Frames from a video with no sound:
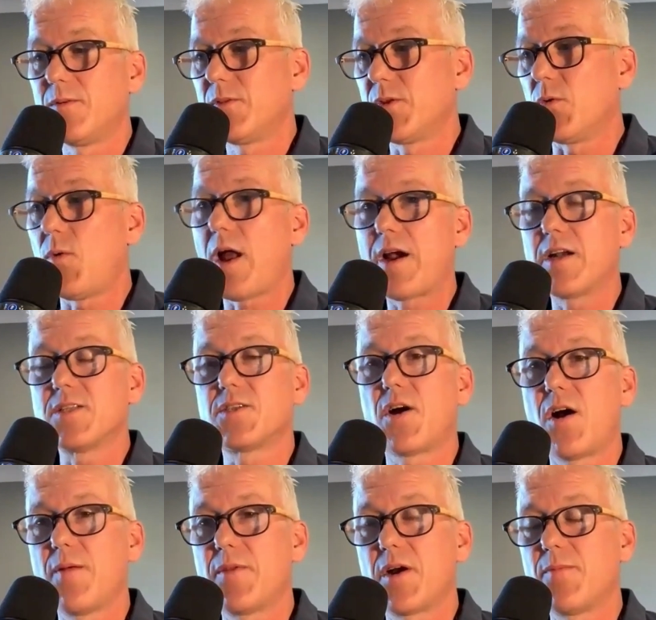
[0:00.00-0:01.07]
the one at a
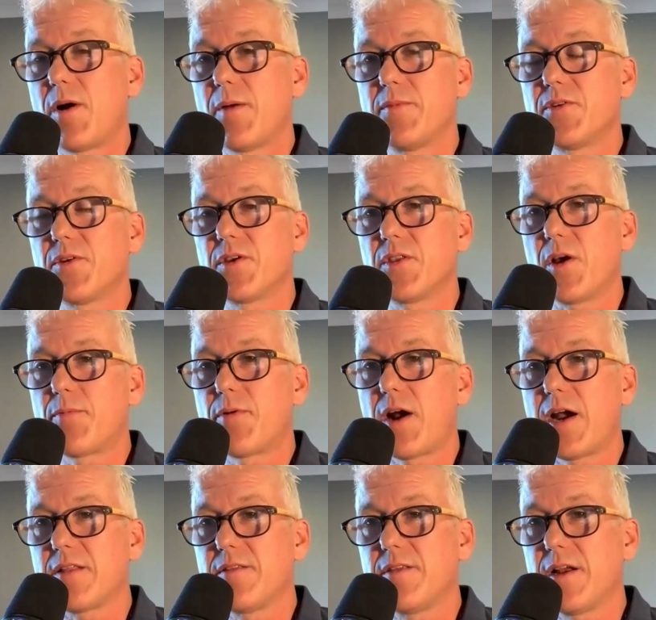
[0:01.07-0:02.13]
time that I might be doing in the
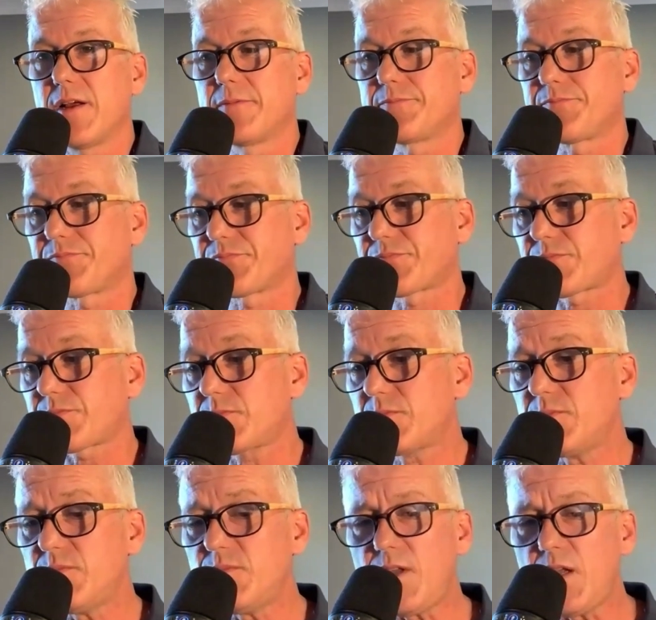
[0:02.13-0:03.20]
operating theatre.
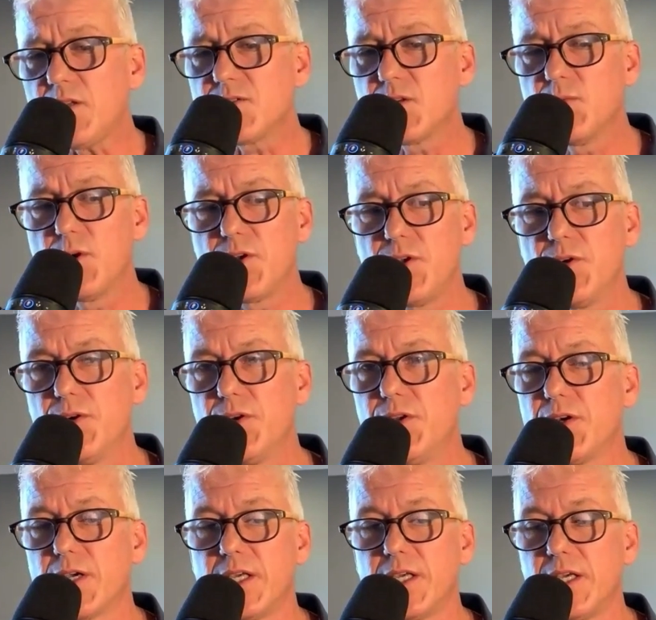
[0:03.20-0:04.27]
So what you're
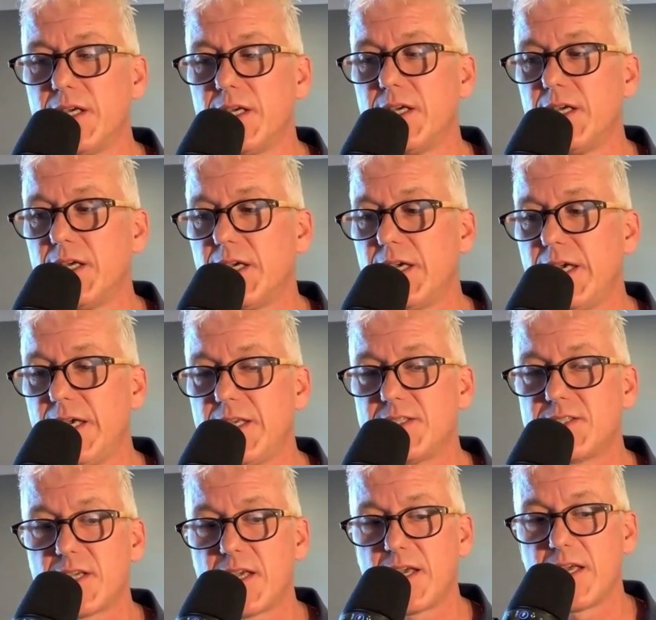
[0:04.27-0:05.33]
doing
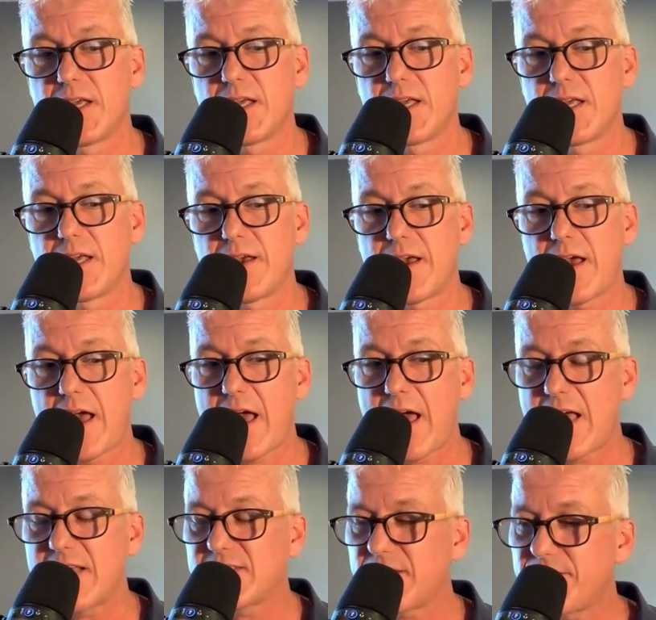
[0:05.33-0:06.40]

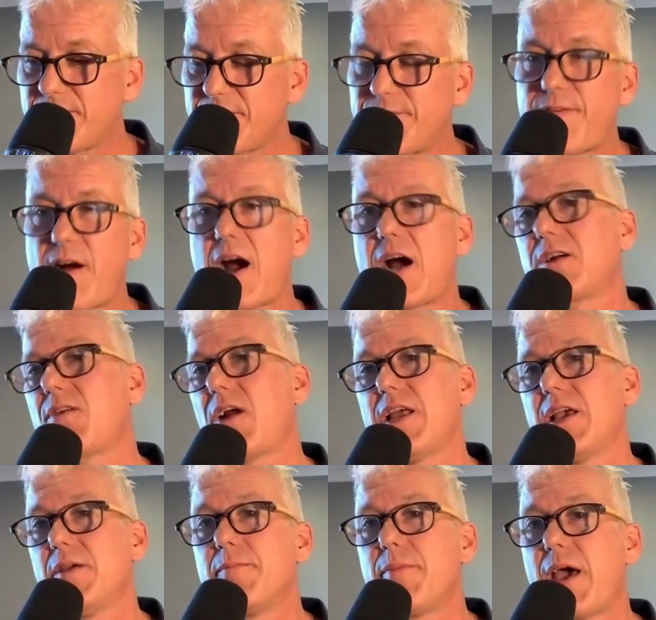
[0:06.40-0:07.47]
has a far
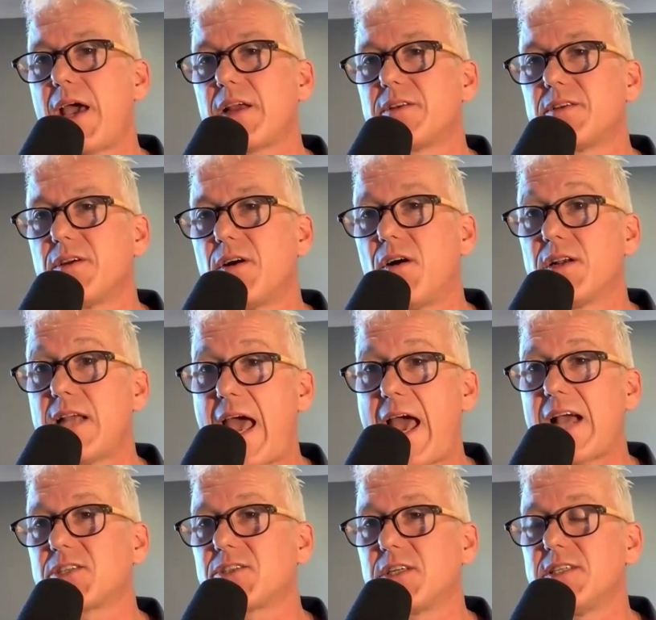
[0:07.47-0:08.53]
greater impact on
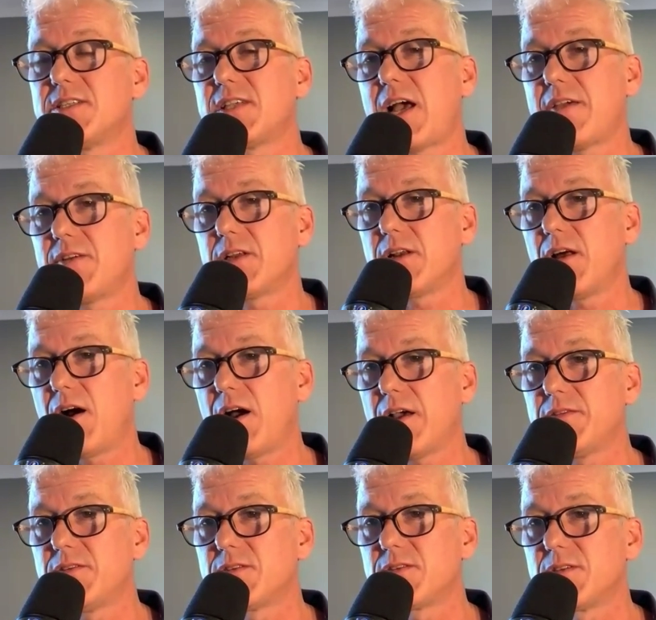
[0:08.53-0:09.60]
actually saving
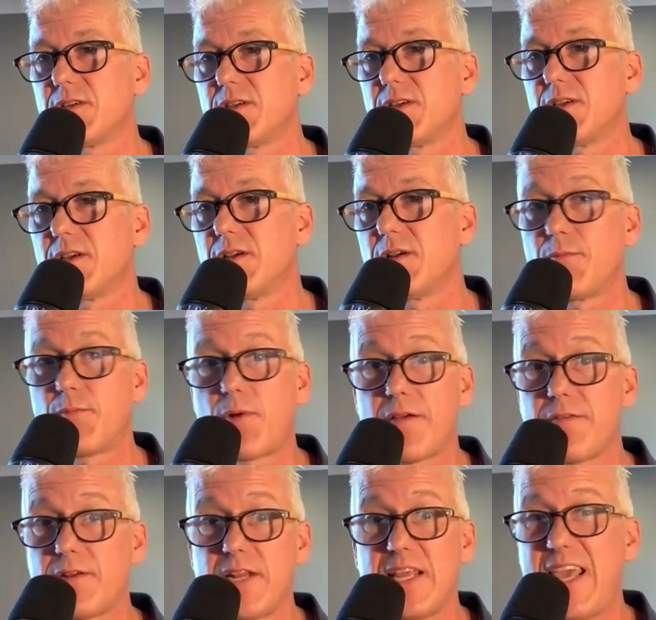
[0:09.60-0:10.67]
lives
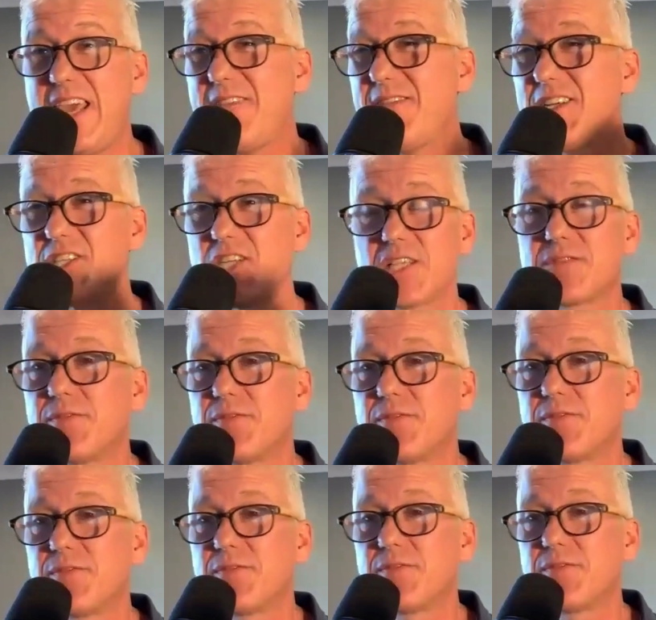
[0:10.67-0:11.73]
by even just
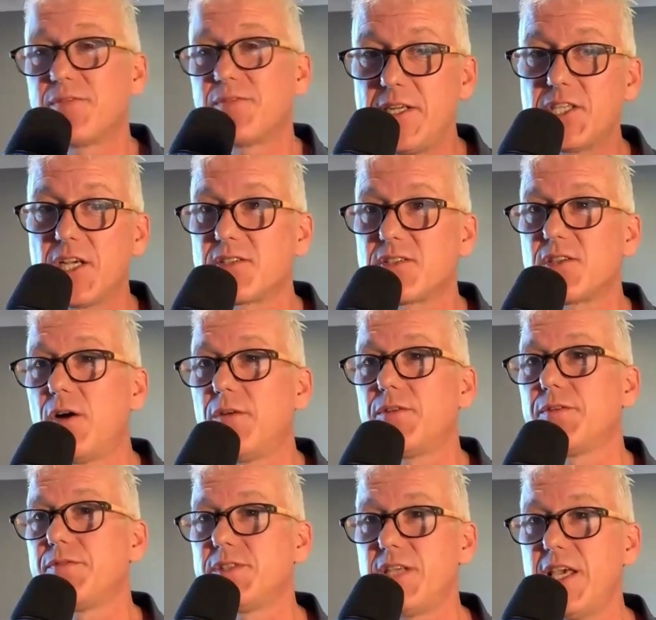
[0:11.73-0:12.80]
fatigue. If we just solve
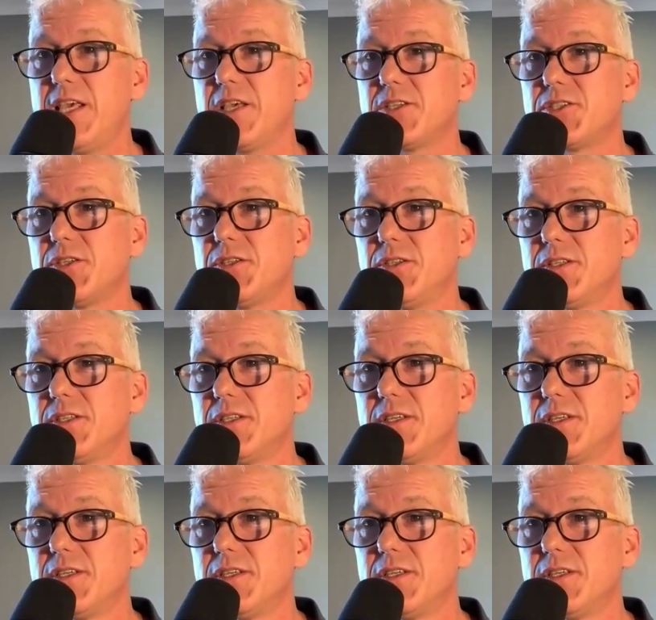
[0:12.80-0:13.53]
the fatigue issue